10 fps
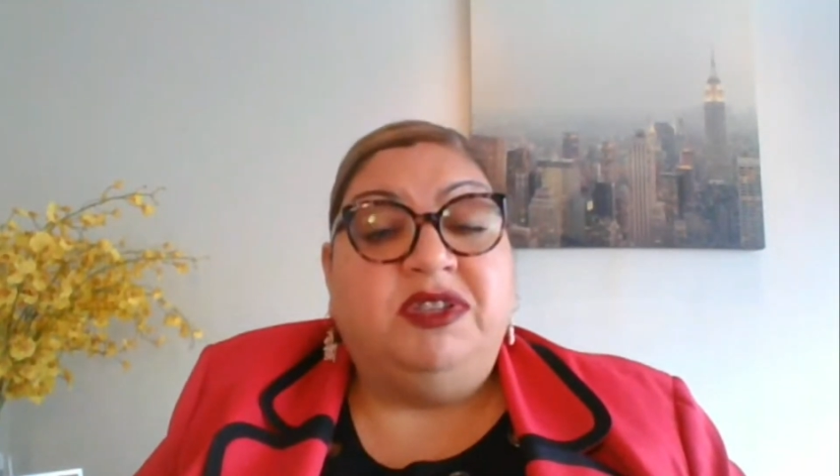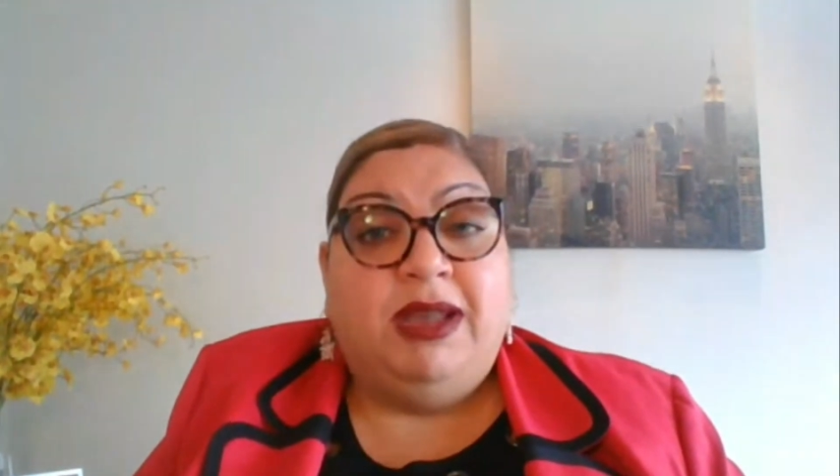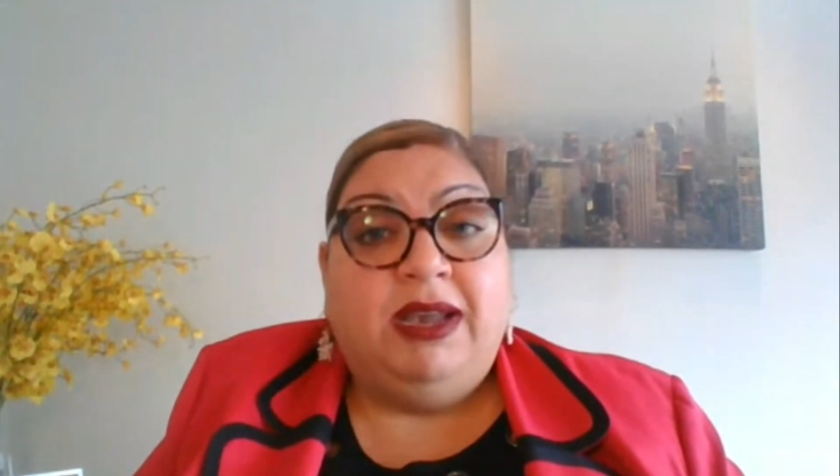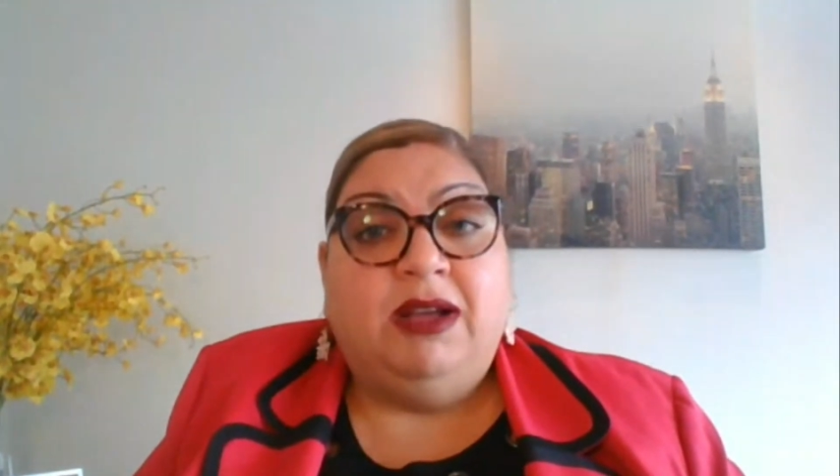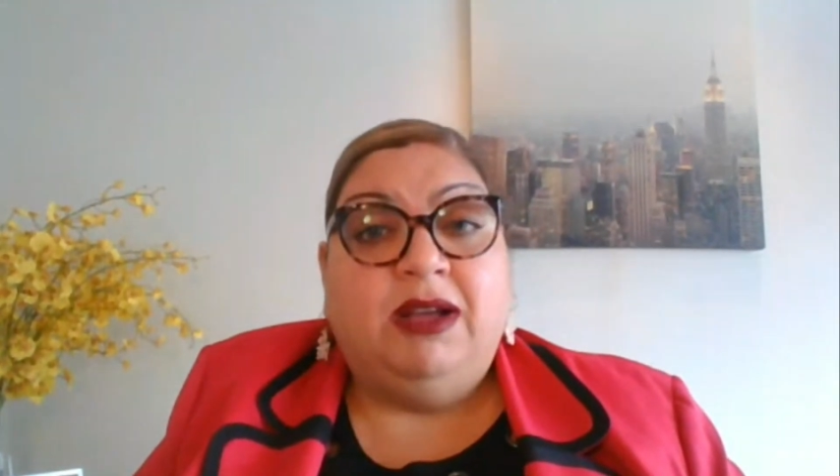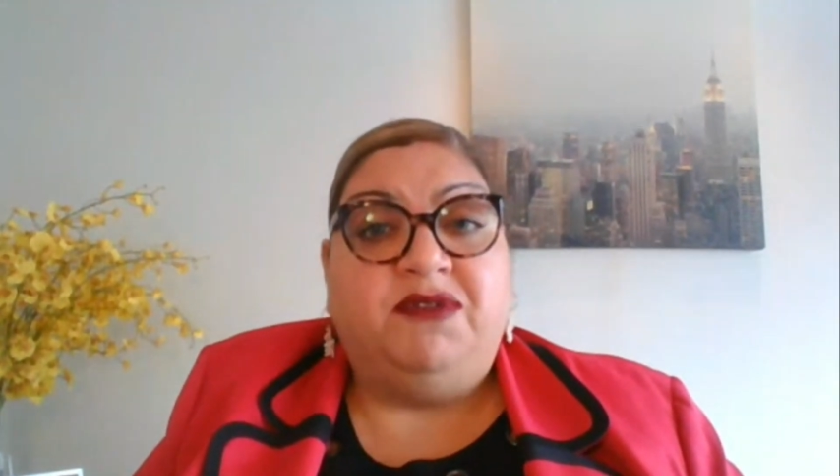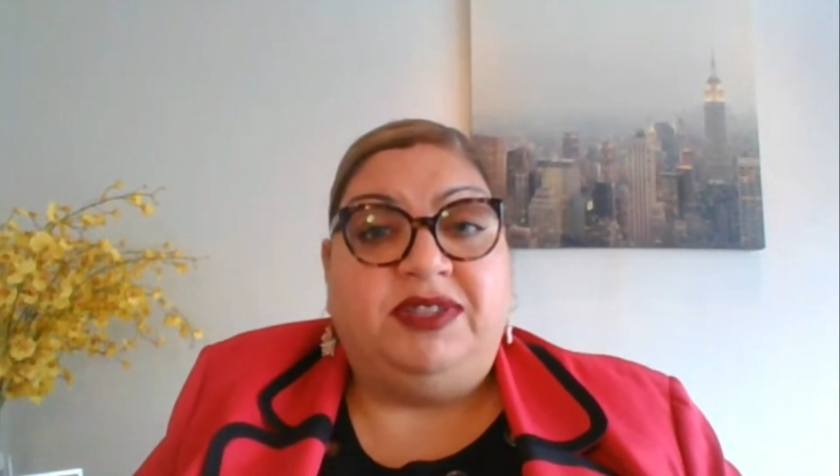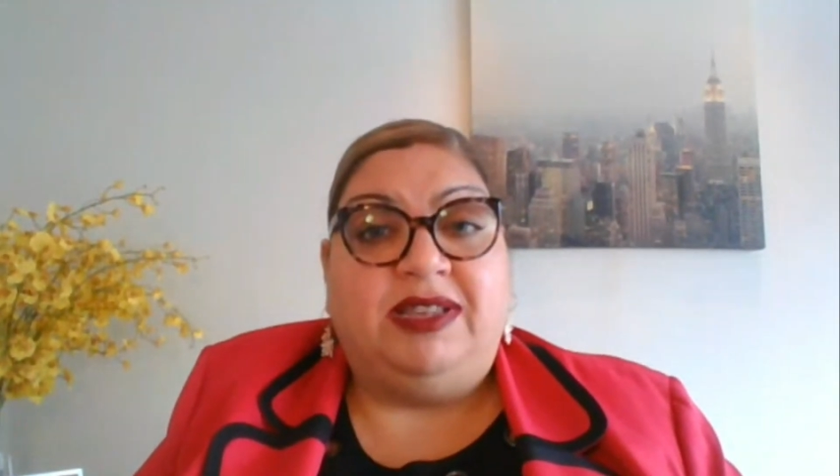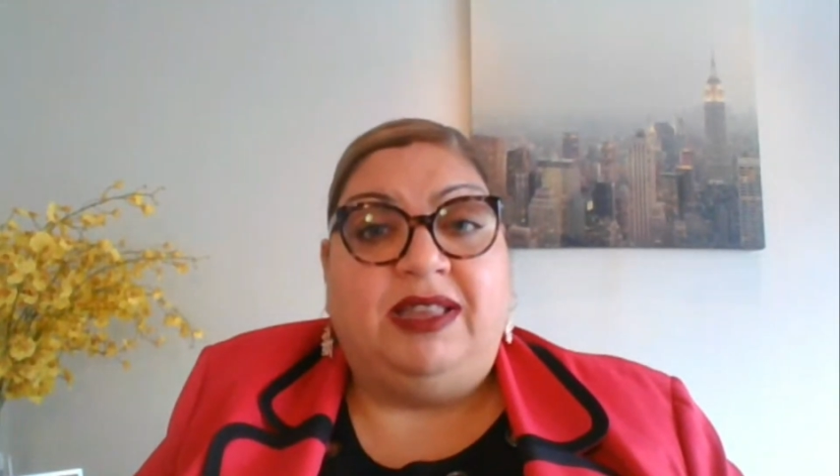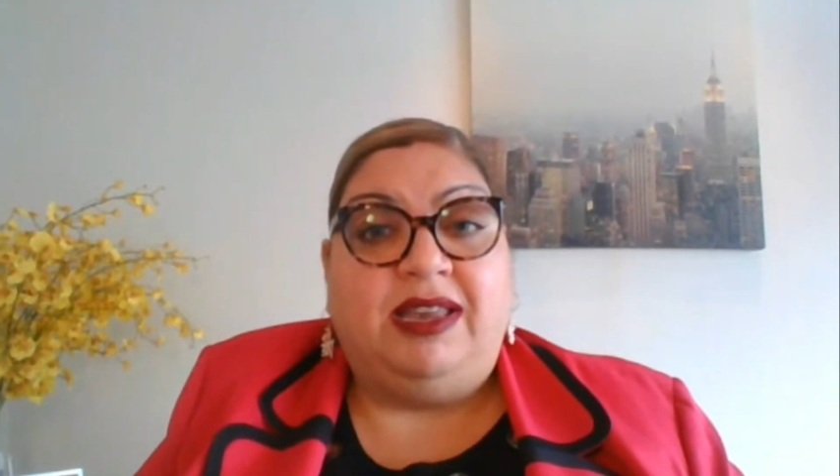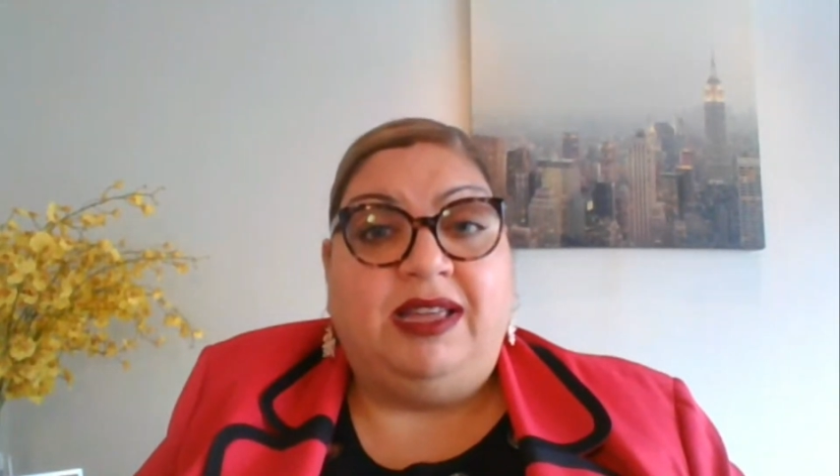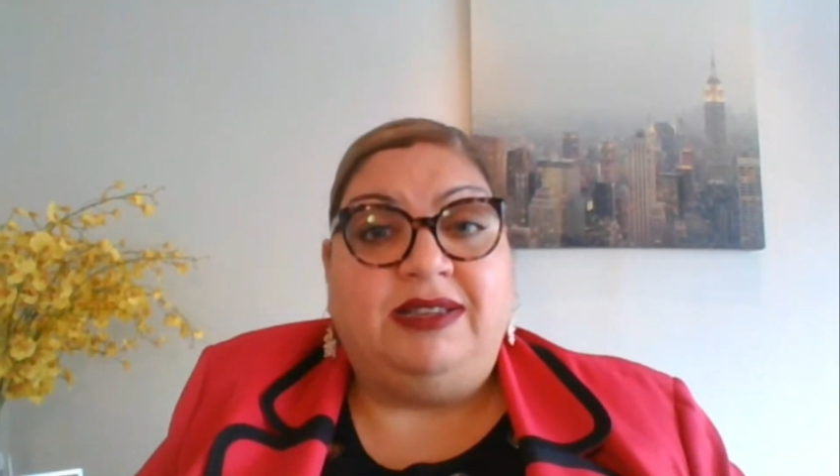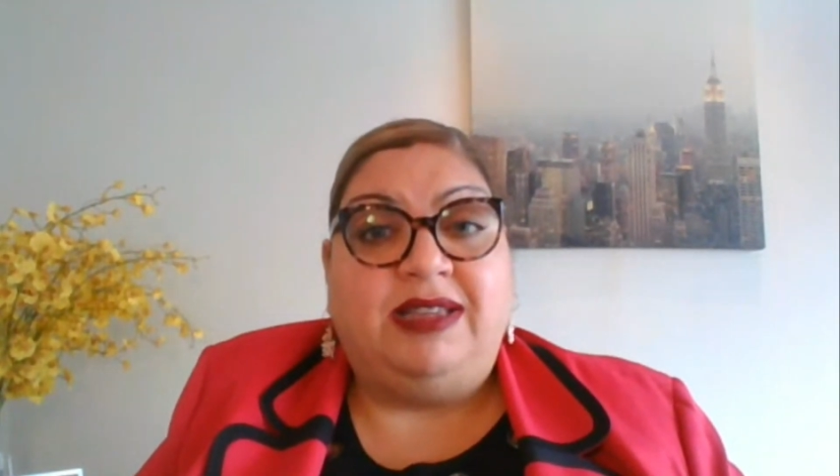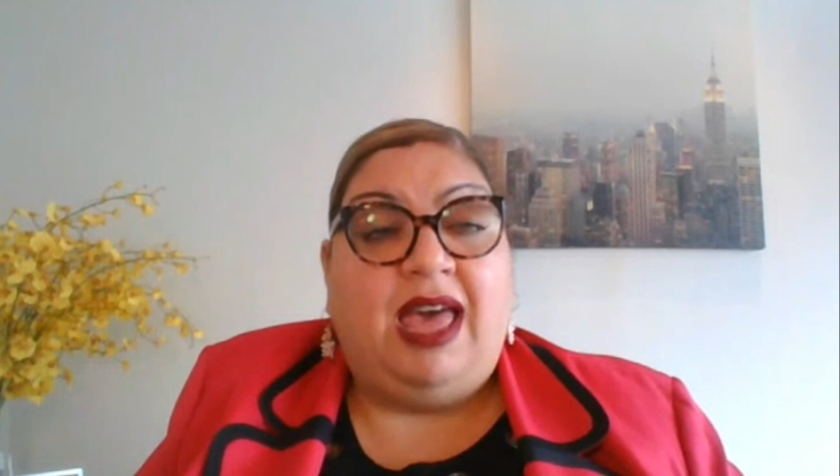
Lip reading: to medical facilities